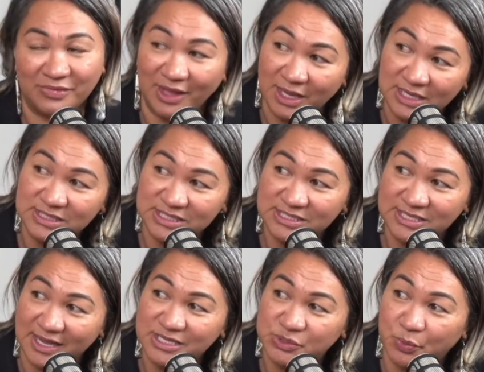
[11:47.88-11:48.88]
And in
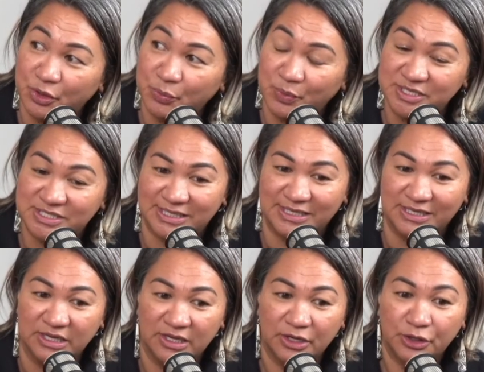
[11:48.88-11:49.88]
today's world, we see,
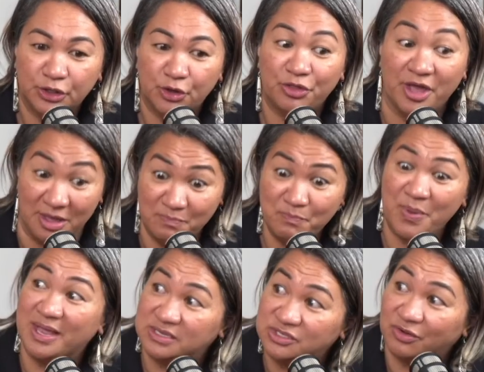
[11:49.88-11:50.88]
the
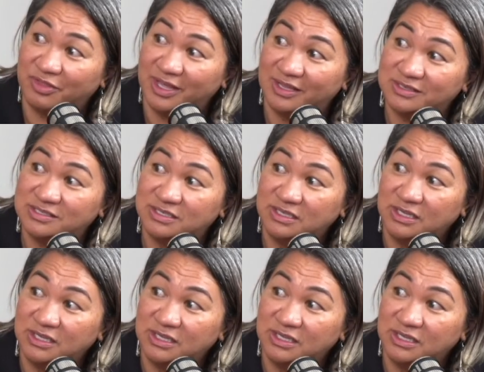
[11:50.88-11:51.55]
impact of that.